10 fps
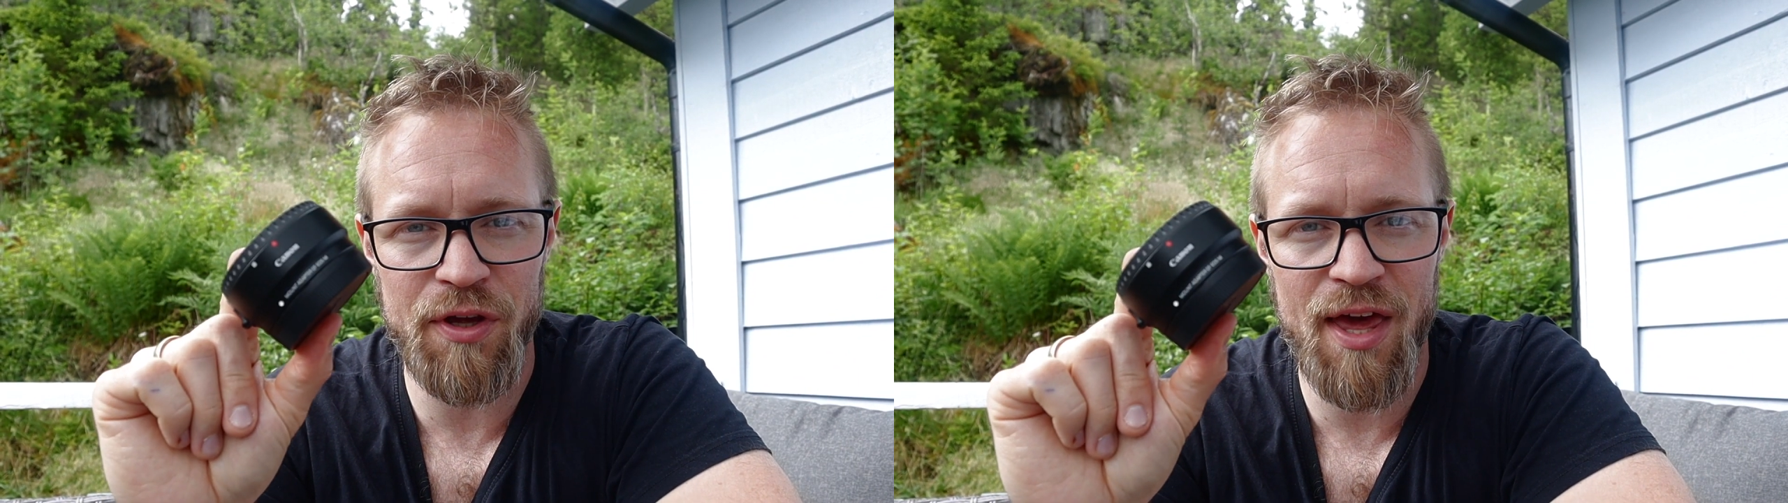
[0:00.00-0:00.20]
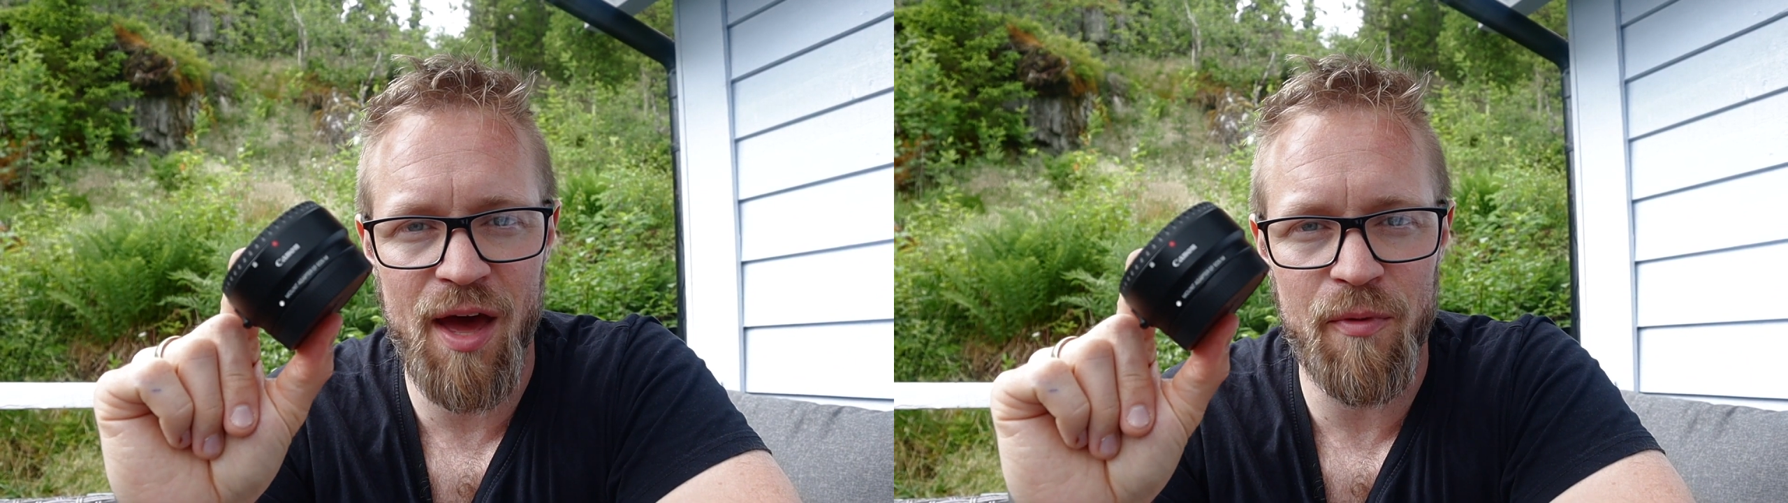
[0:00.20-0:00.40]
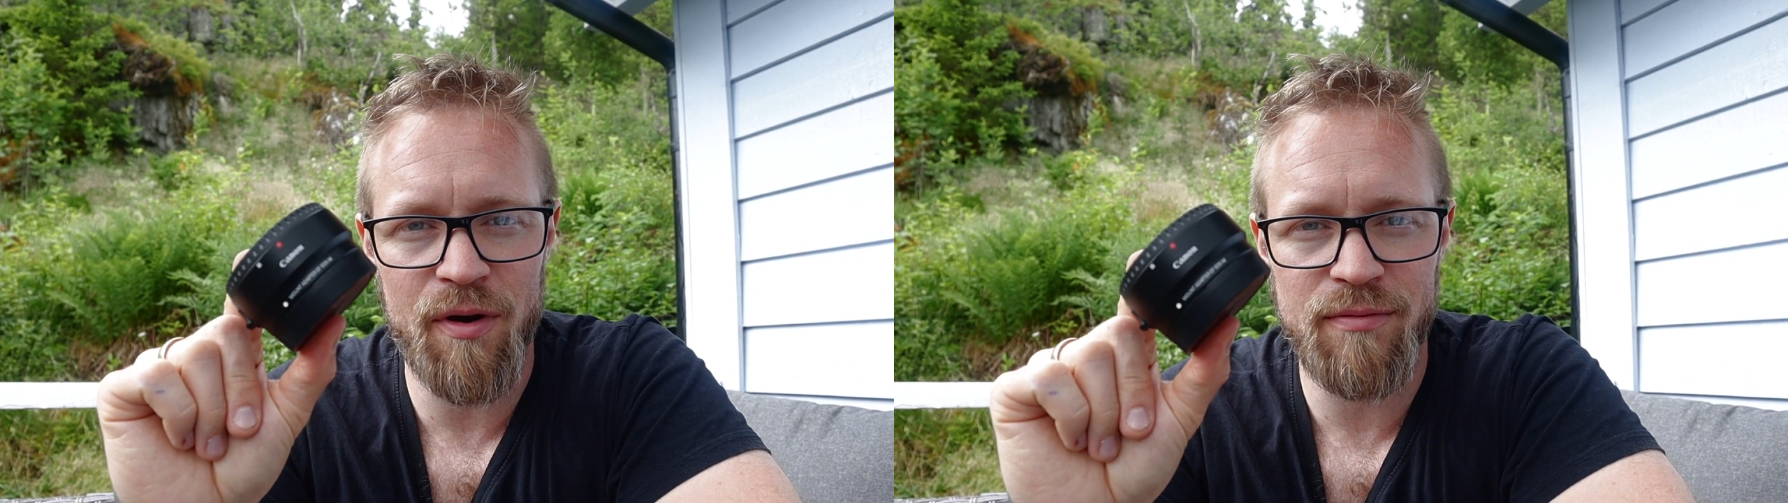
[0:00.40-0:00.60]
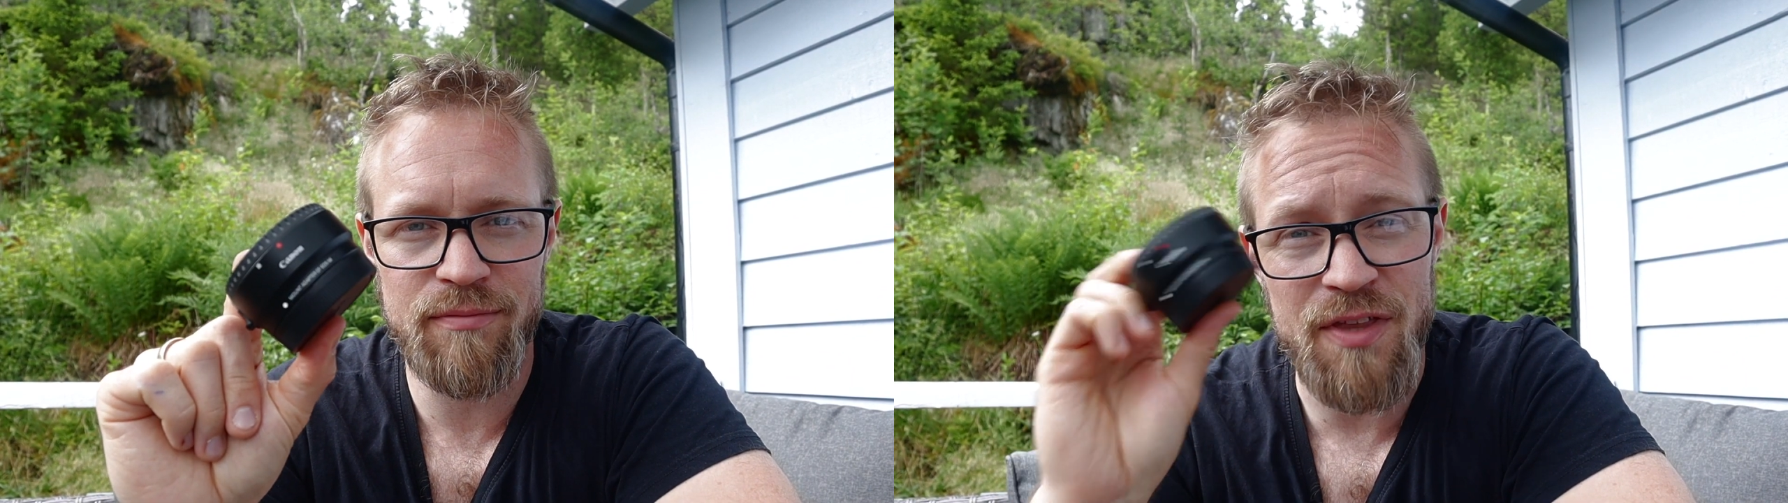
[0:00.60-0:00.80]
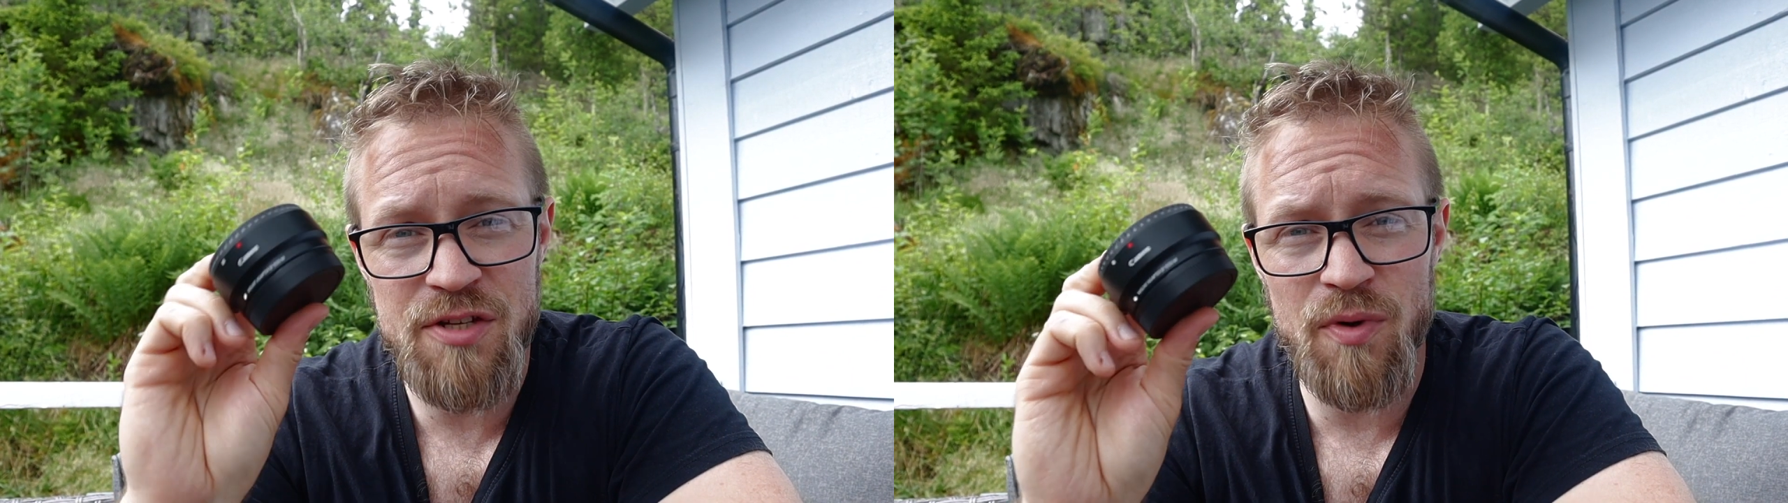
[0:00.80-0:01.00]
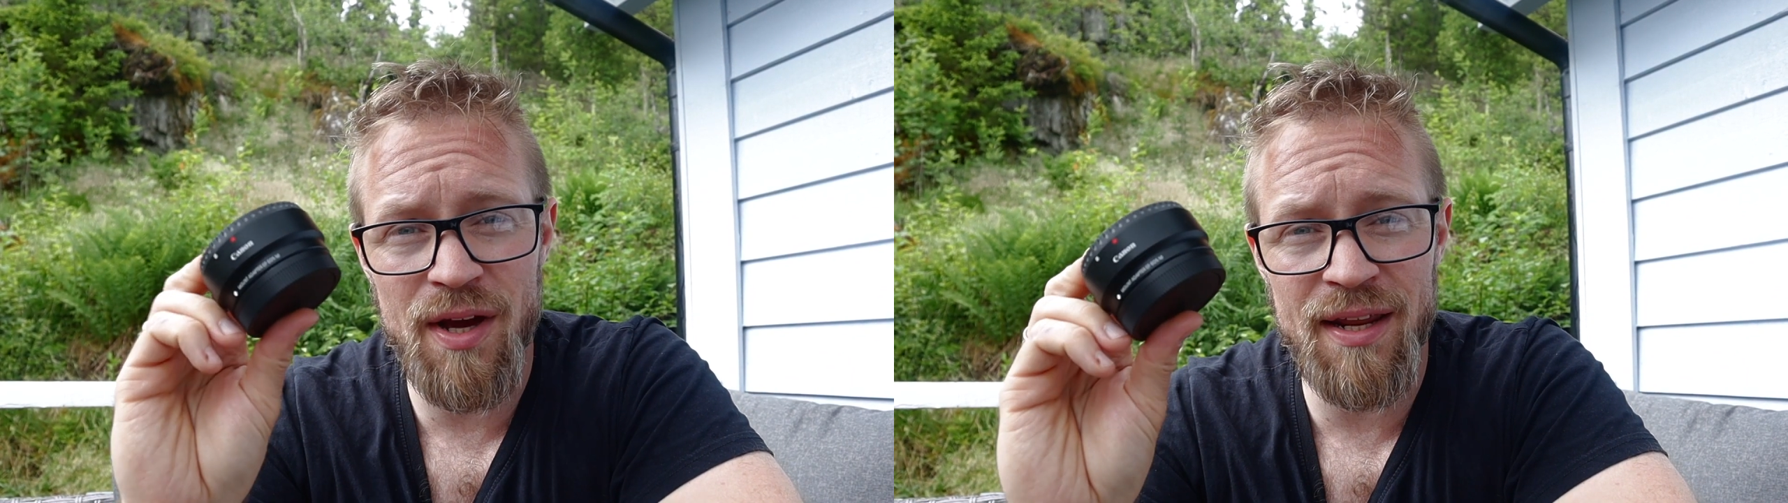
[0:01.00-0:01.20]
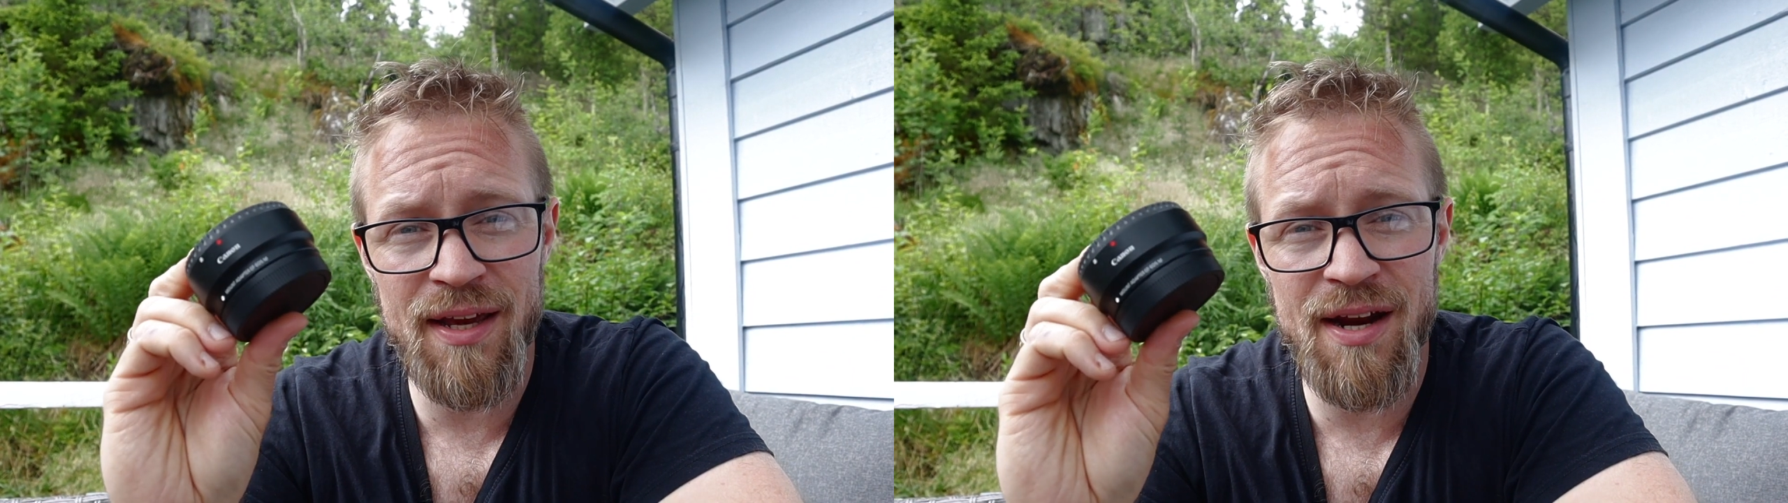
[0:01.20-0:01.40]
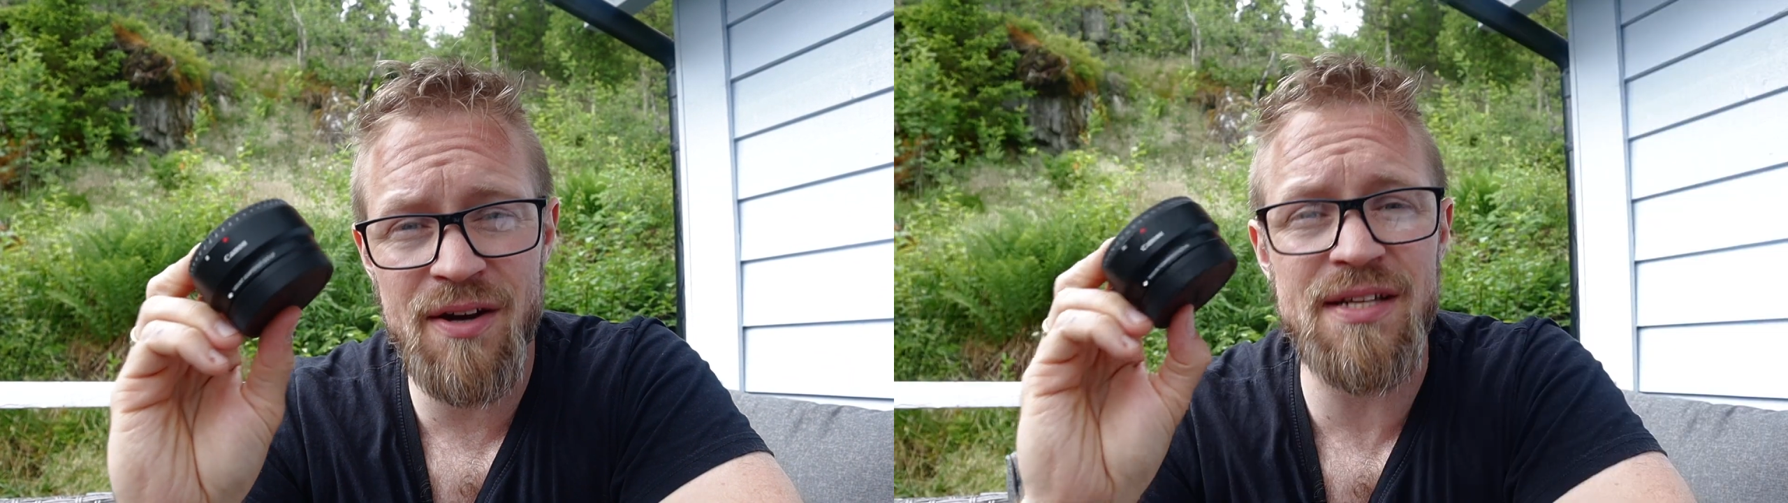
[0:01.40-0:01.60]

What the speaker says: camera. This right here